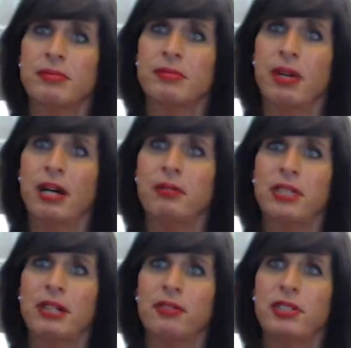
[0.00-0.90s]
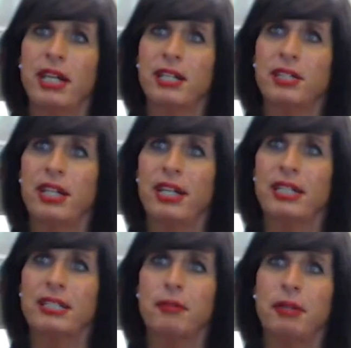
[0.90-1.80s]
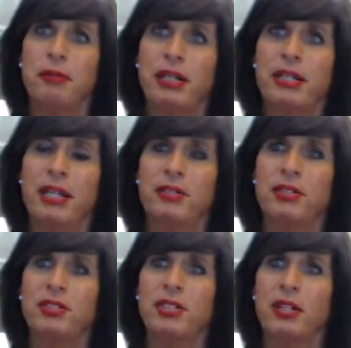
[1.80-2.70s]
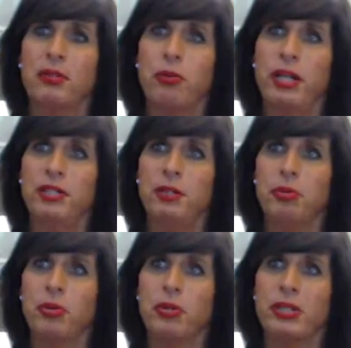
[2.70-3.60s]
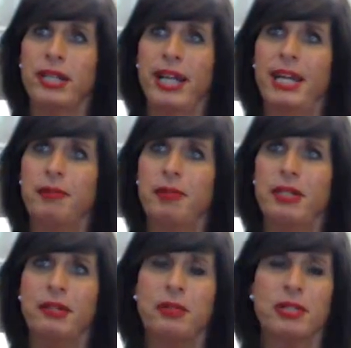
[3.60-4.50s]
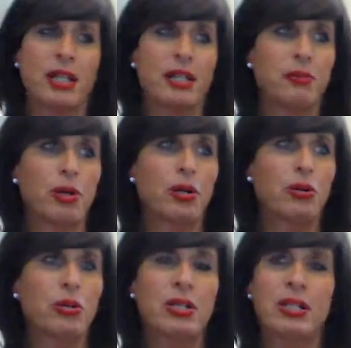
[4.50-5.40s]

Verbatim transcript: why would you ever take a chance? I mean, we they used to sell the Ouija board game, and it was like, whoa.